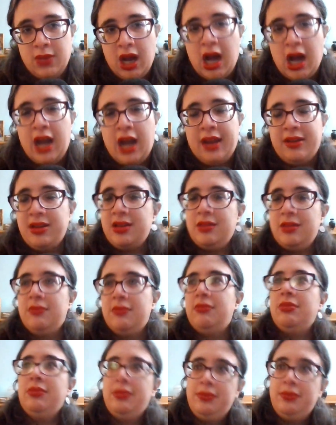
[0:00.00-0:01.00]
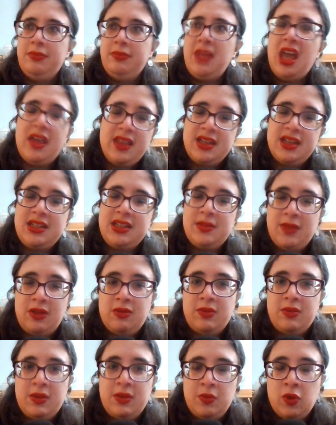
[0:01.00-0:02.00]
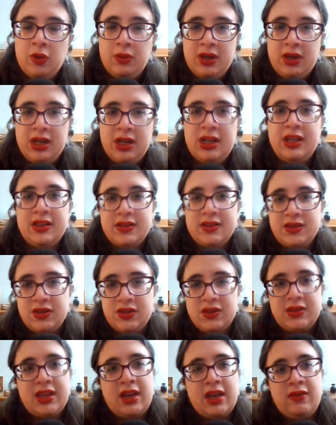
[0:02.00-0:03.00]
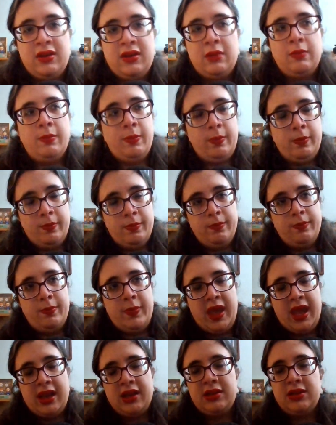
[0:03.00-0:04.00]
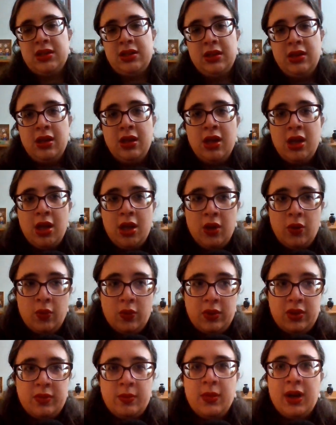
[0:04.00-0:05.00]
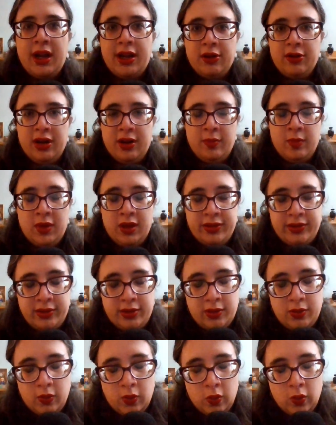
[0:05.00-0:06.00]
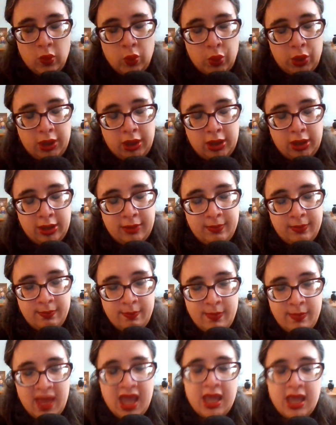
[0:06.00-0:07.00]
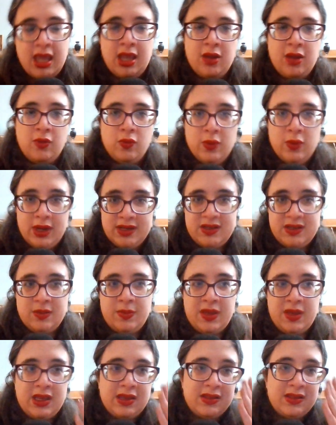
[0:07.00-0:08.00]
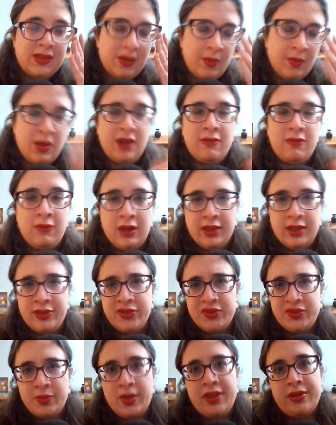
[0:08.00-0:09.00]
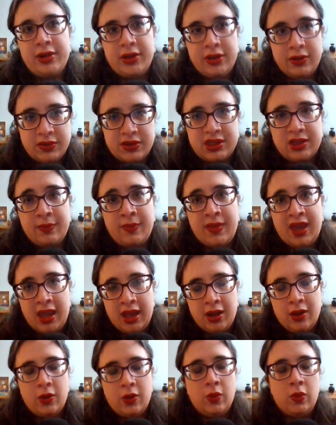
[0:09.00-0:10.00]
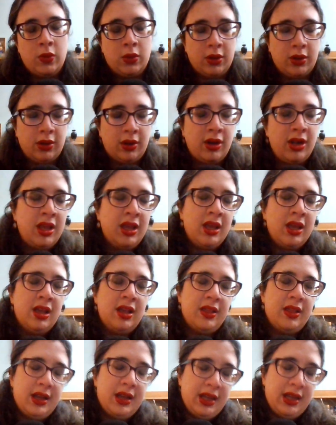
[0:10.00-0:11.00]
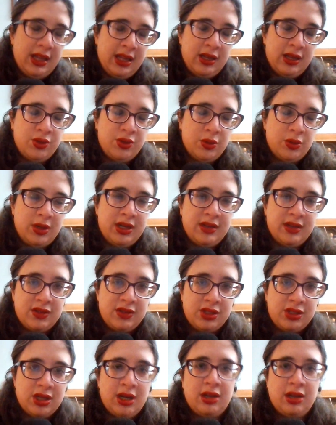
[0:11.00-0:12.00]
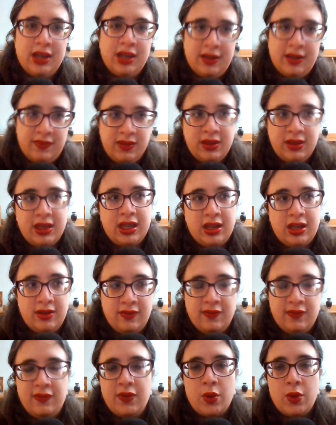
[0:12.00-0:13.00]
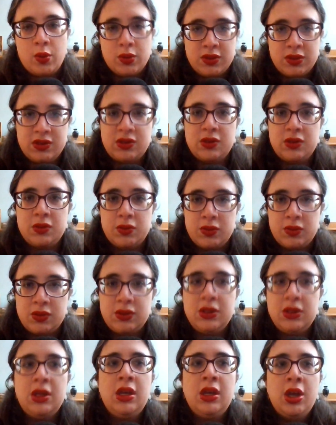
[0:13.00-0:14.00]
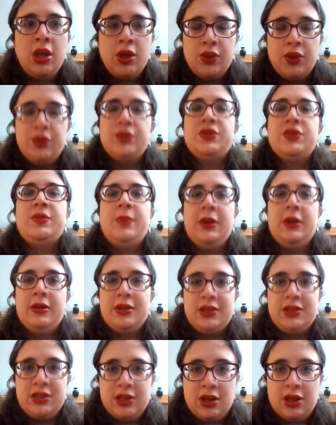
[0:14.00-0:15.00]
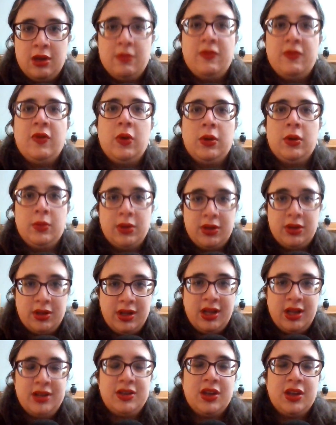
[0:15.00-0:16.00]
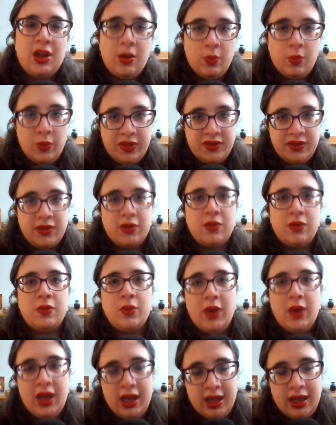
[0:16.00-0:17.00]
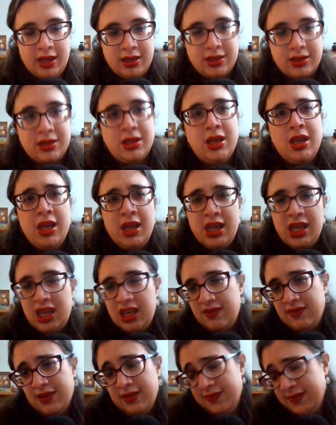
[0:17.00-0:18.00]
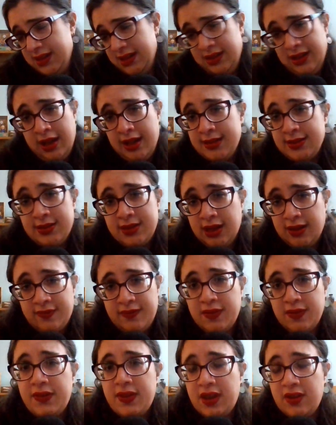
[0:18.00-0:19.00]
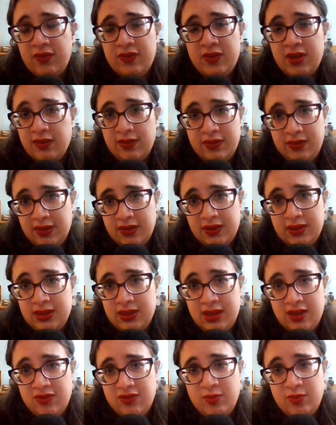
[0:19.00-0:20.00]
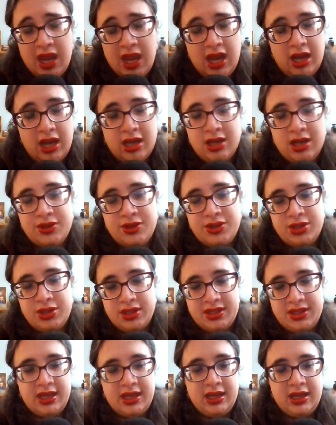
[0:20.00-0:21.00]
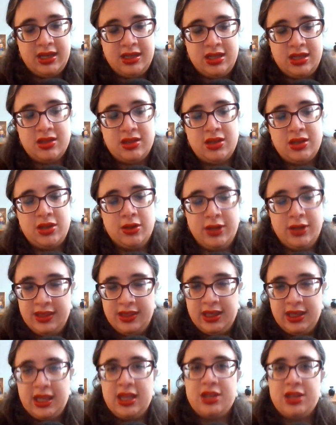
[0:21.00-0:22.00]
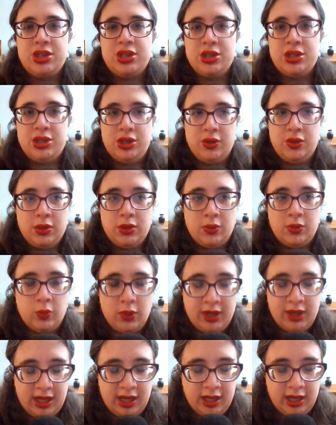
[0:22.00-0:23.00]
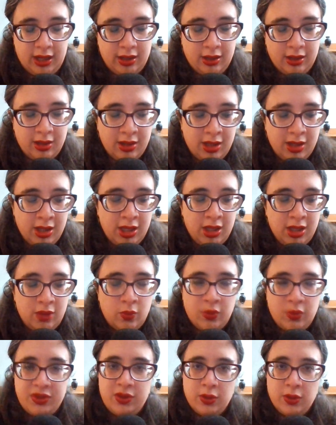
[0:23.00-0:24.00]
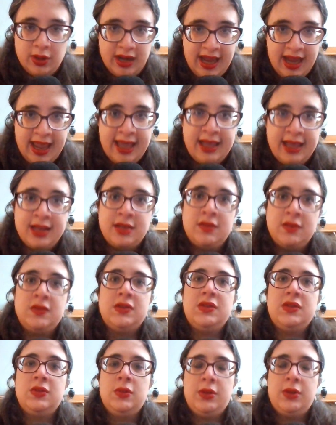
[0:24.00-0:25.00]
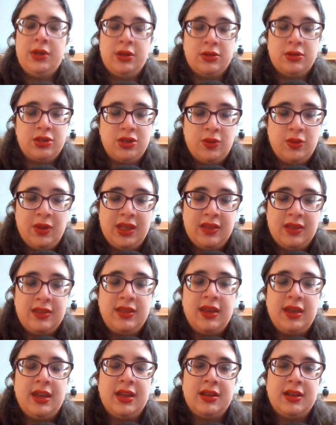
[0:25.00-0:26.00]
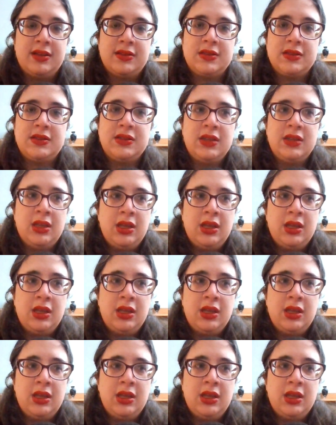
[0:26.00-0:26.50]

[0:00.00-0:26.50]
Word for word: I, yeah, that to me would be more what it is, just having baked with my grandmother or making recipes that my father's mother used to make or that he enjoyed as a child, I feel like it invokes those those spirits to come forward and to come with you and even if it's not stuff that they've never that they've made it's just that idea that you're in the kitchen you are working with your hands or you're doing things